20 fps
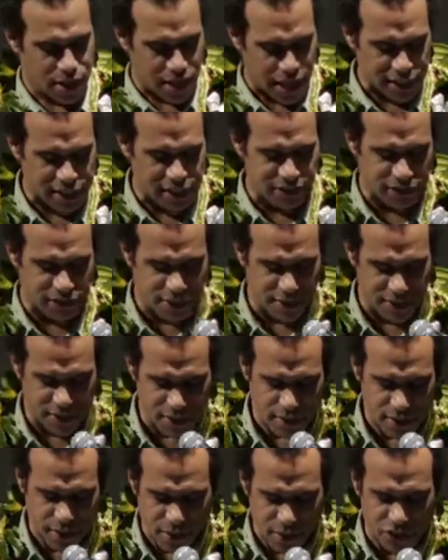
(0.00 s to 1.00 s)

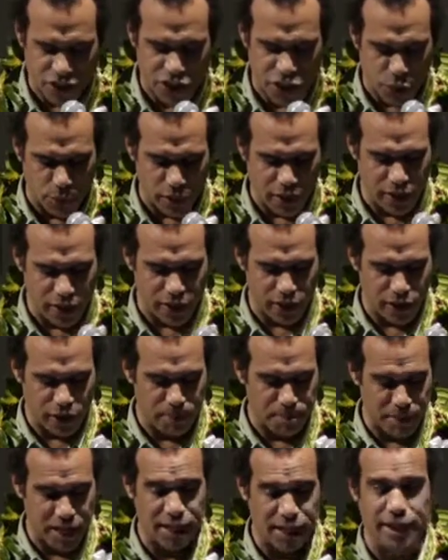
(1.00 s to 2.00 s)
activities continually going
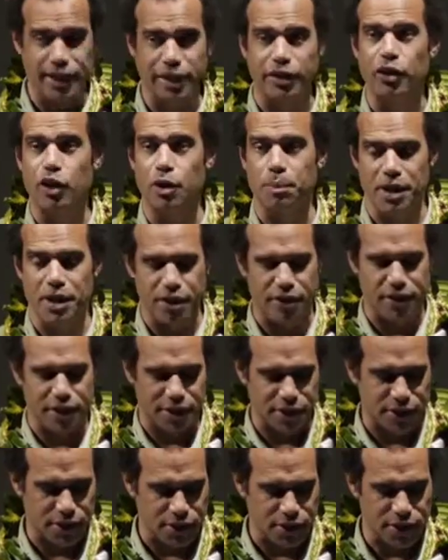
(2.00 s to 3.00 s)
on, mainly in the urban
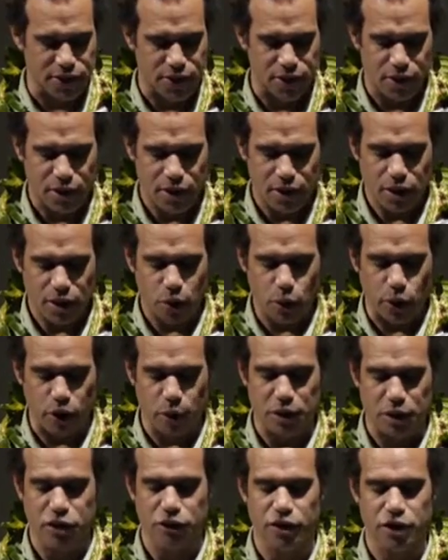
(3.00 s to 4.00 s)
areas, because when you
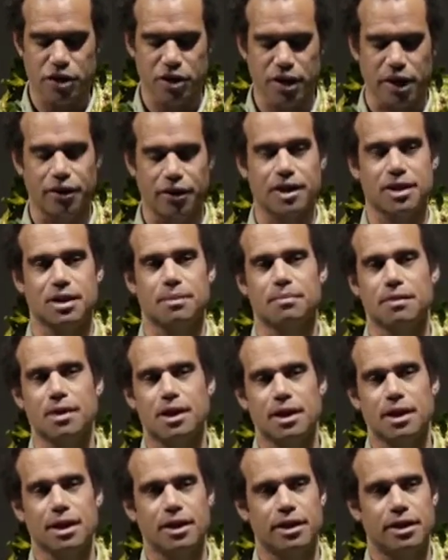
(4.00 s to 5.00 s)
went to traditional areas and
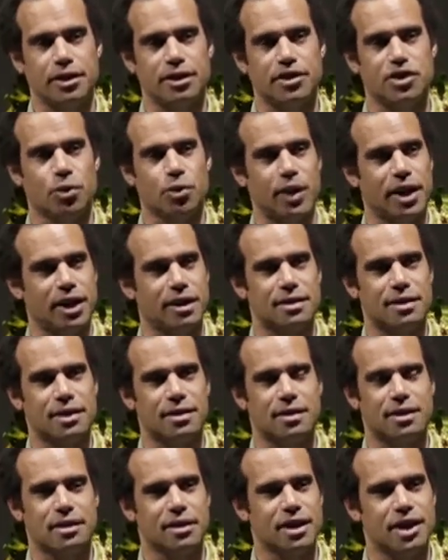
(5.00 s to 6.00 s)
did this awareness, they
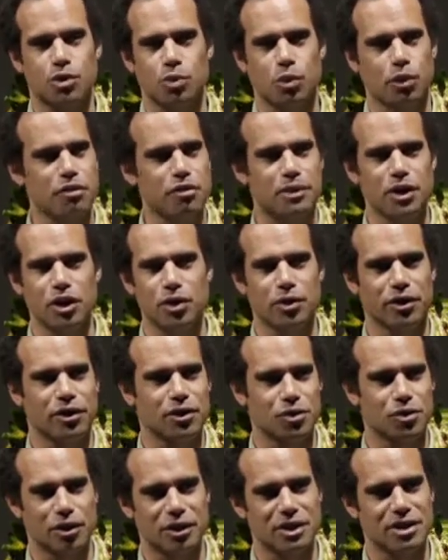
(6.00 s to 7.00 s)
said, yes, well, we've been doing
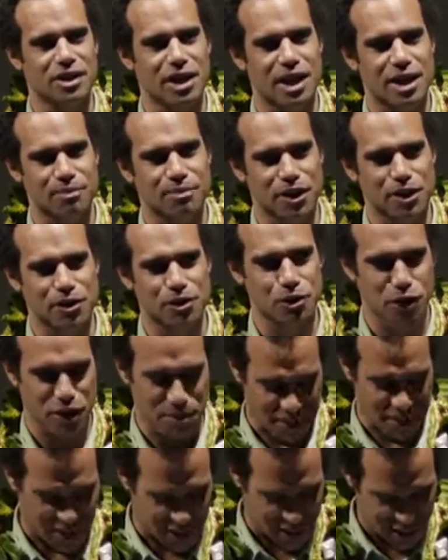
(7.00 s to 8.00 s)
this all this time. What are you talking
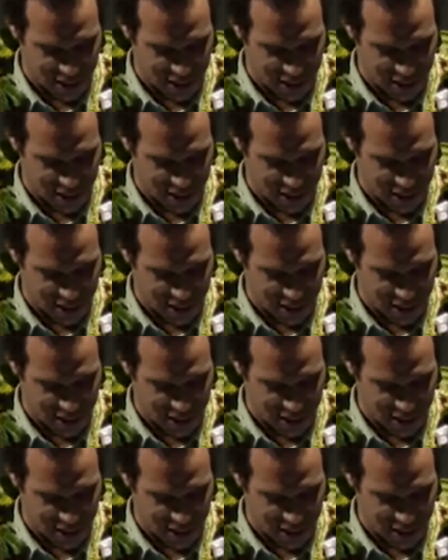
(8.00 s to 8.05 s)
about?